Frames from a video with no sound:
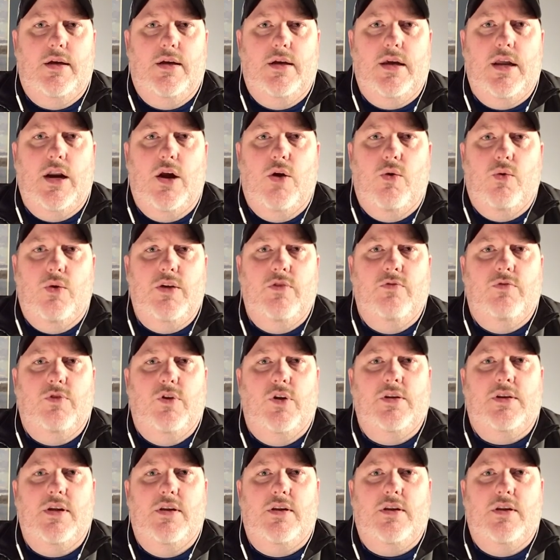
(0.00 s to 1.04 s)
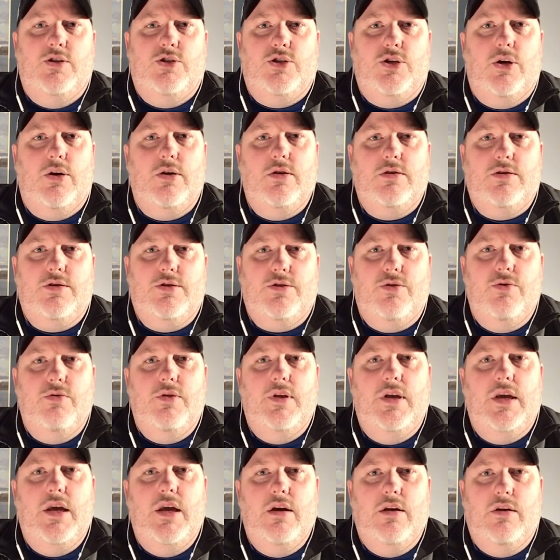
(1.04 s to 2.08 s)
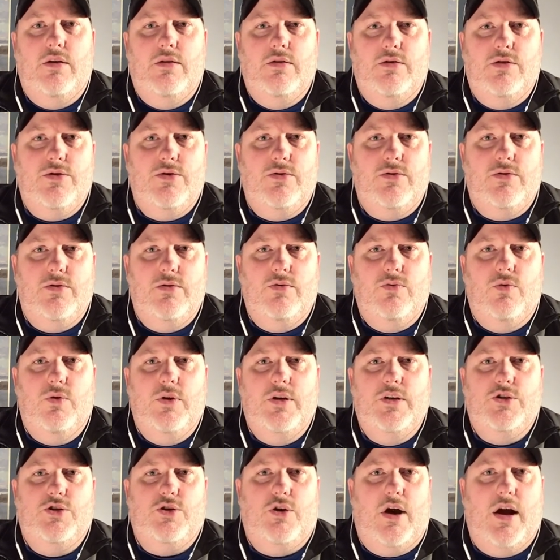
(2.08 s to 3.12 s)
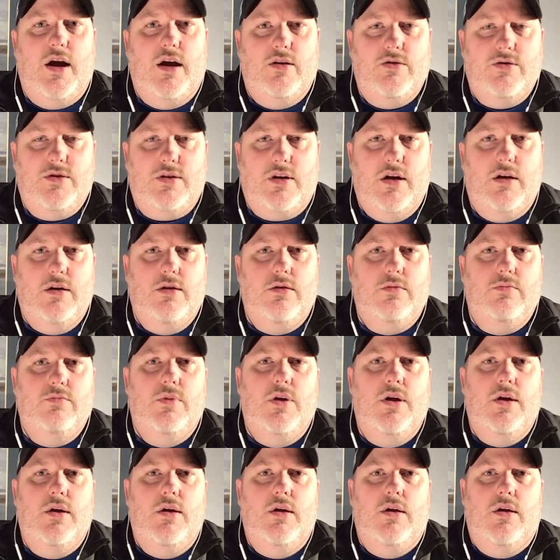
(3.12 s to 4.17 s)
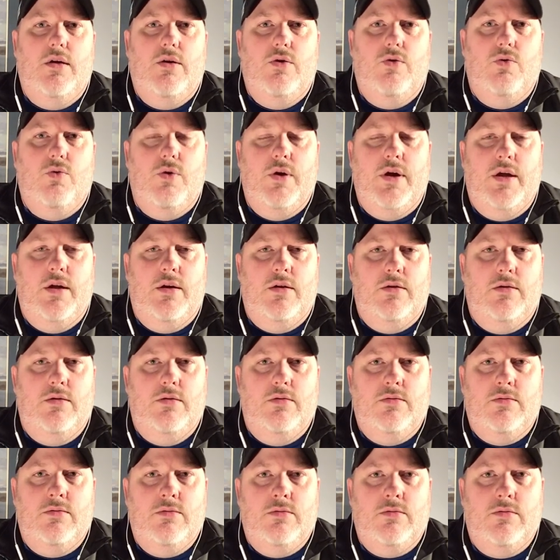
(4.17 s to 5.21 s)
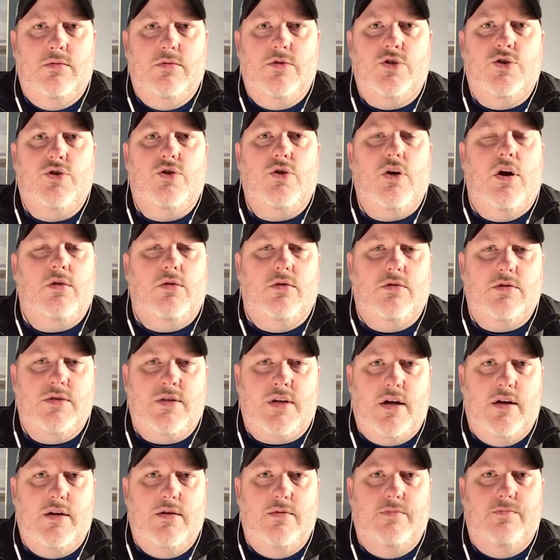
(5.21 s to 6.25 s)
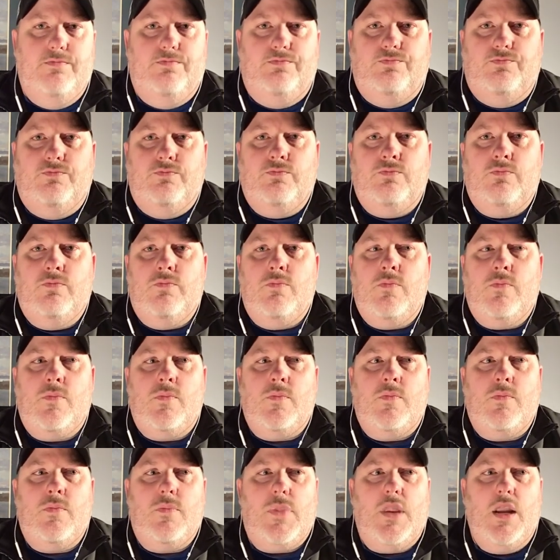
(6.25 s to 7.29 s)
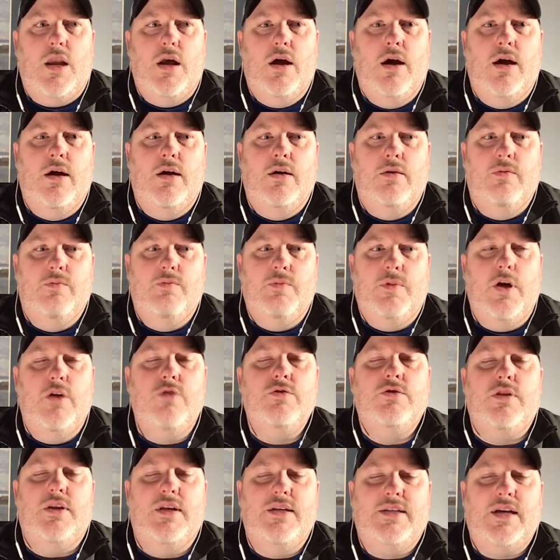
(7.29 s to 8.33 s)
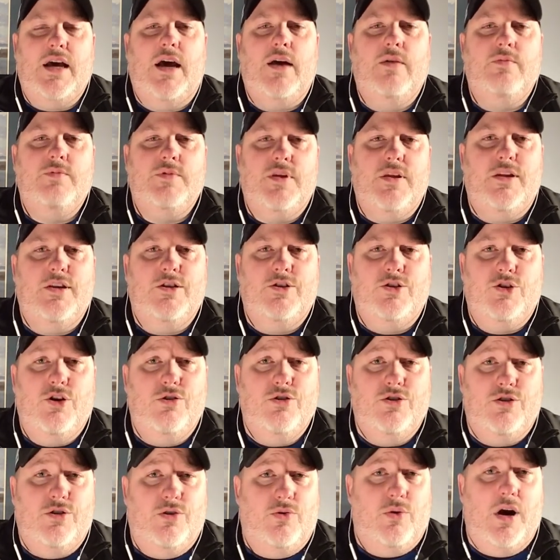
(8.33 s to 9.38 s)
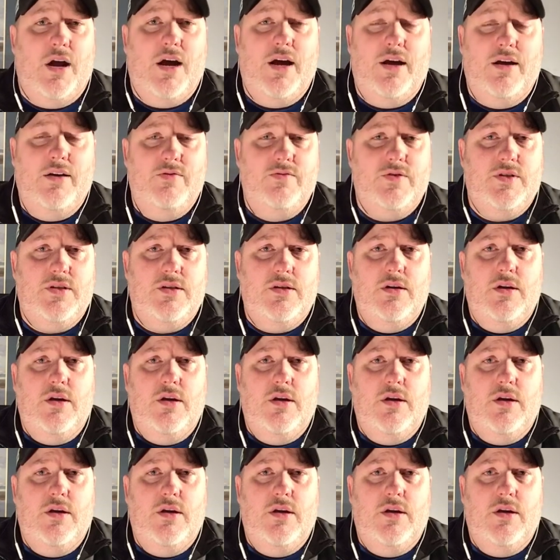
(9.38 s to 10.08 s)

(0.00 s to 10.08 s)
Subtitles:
when you've looked at the church through the years, when trials come, when struggles come, those are the times that the church thrives.